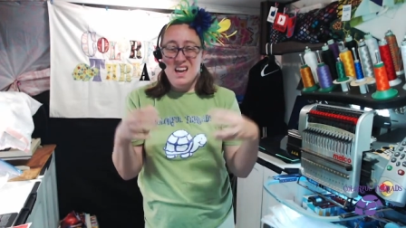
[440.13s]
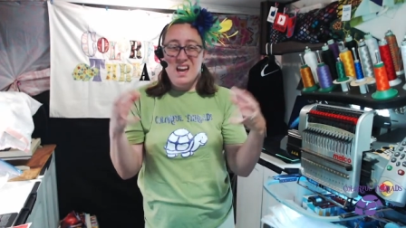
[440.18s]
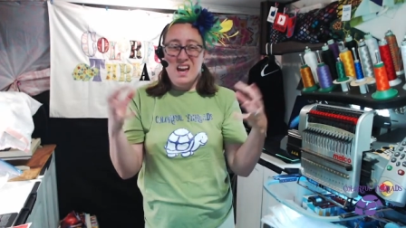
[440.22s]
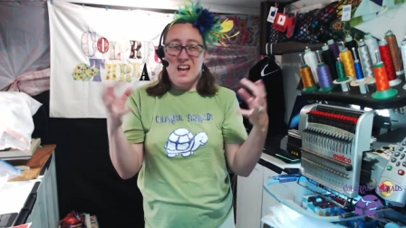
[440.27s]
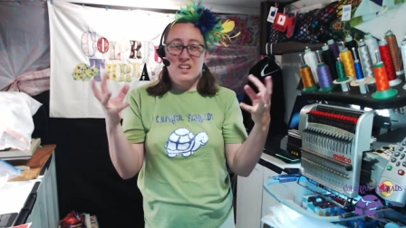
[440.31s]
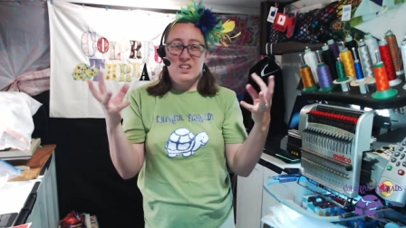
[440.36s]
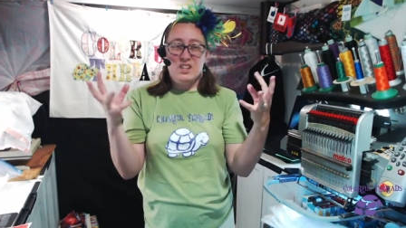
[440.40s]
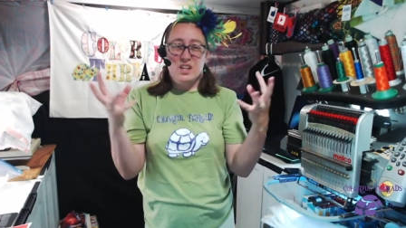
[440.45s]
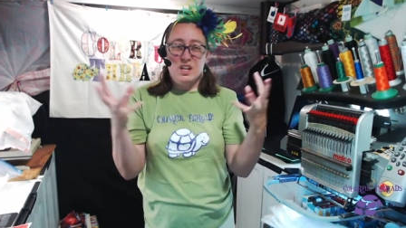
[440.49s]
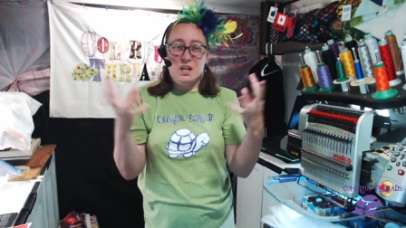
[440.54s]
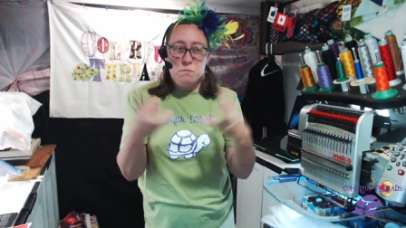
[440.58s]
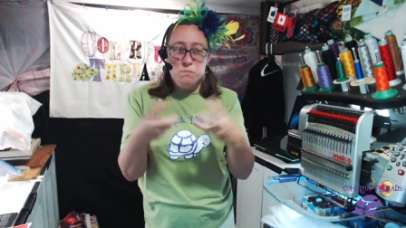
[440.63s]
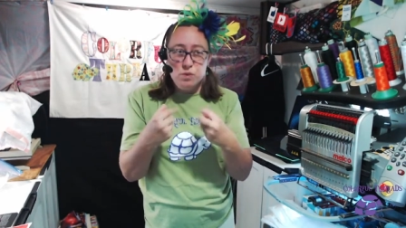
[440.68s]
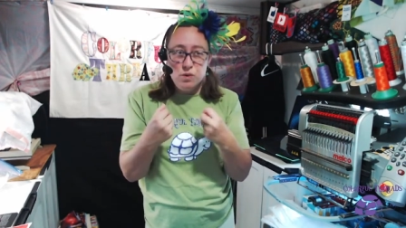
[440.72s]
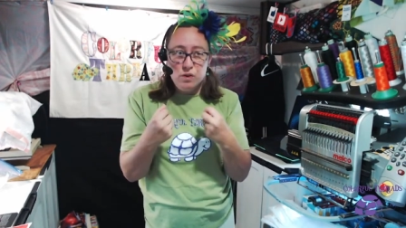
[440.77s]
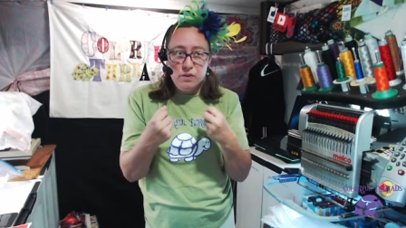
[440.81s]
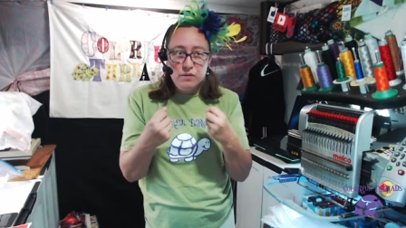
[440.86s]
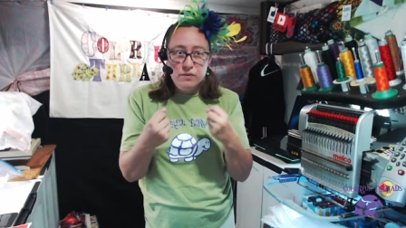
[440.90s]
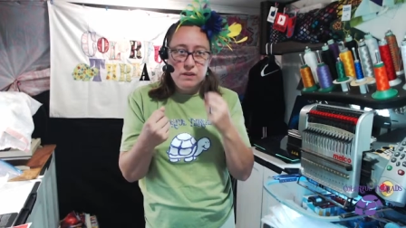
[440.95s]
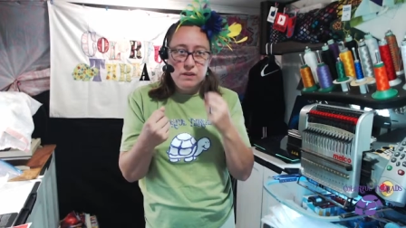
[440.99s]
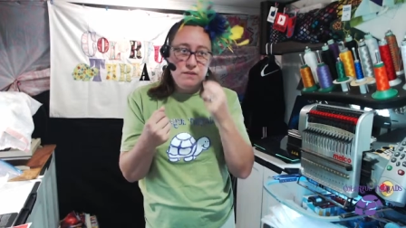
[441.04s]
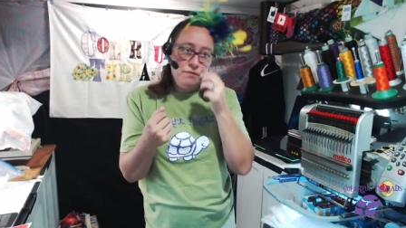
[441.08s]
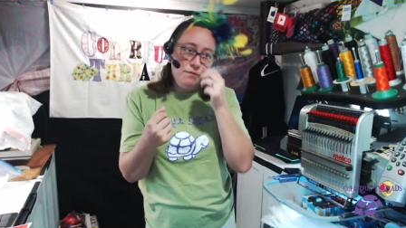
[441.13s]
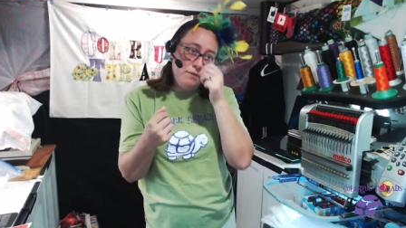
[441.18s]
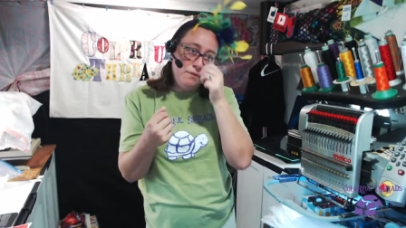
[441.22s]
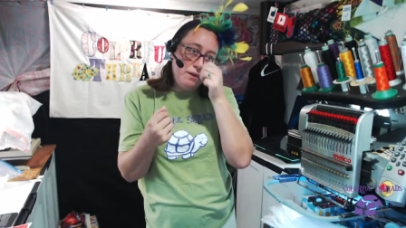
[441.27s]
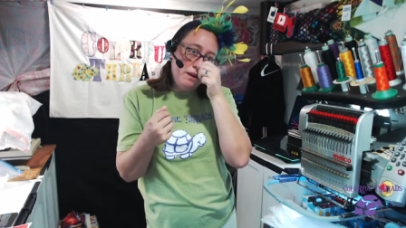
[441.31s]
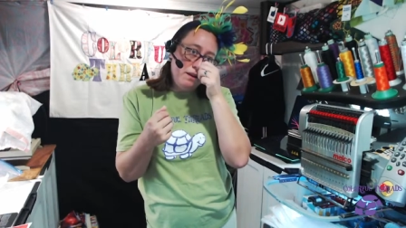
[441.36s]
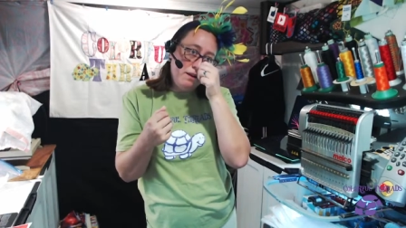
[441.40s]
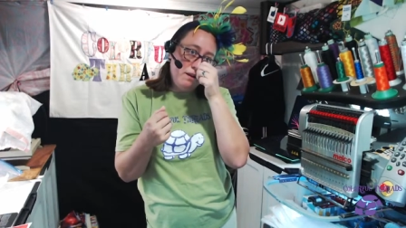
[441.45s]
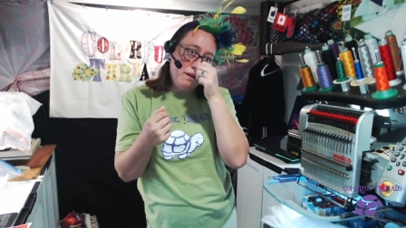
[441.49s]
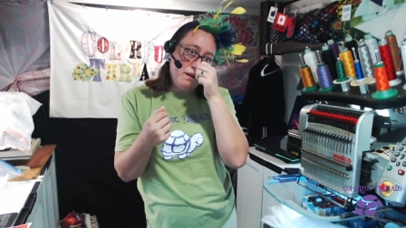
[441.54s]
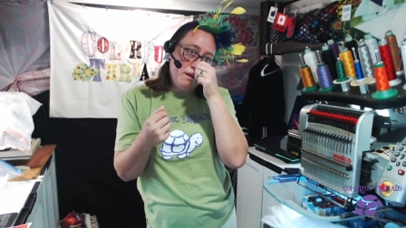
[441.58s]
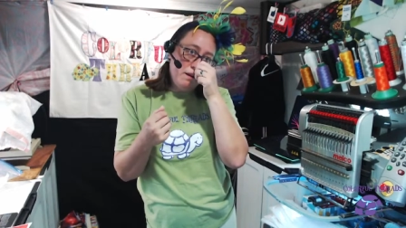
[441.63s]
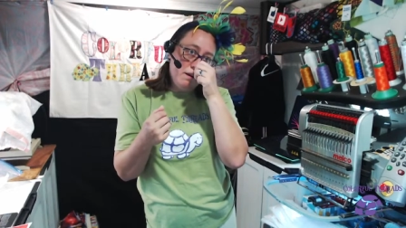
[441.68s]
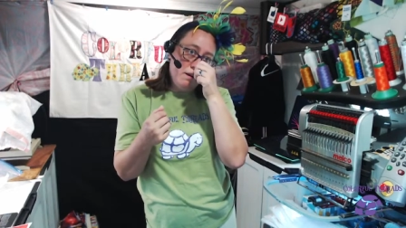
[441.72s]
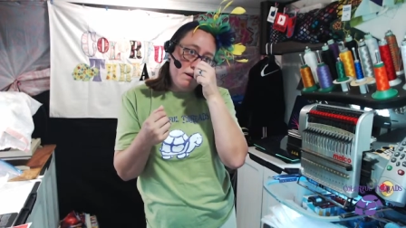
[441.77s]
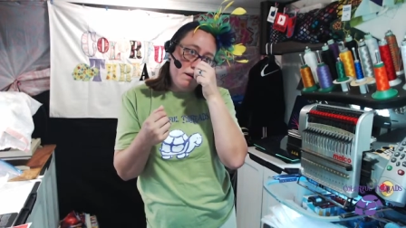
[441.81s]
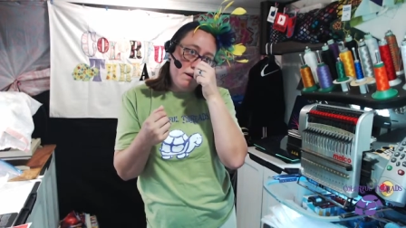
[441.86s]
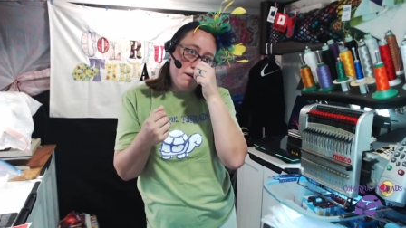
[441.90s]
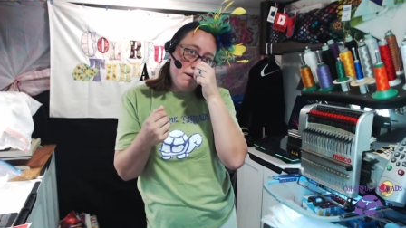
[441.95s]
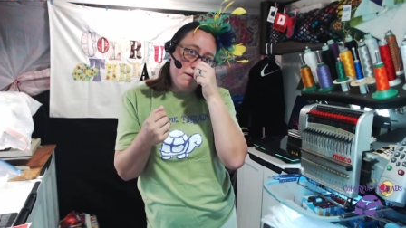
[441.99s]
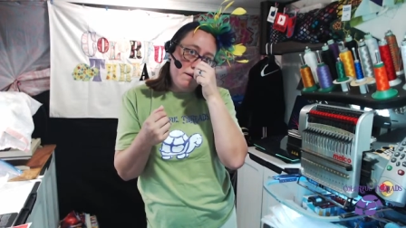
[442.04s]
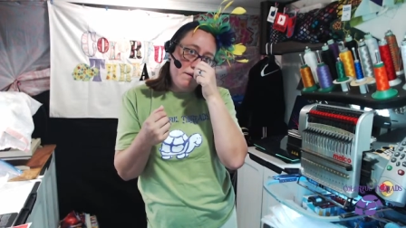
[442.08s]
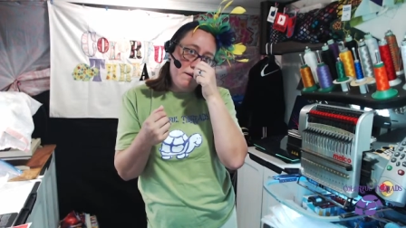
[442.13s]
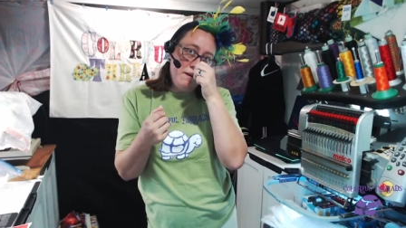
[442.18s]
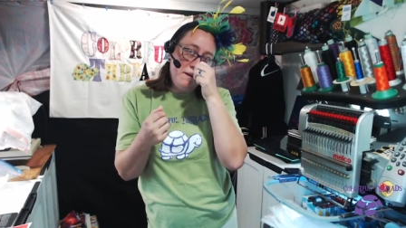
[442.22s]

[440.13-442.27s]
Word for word: it's going to move in the in the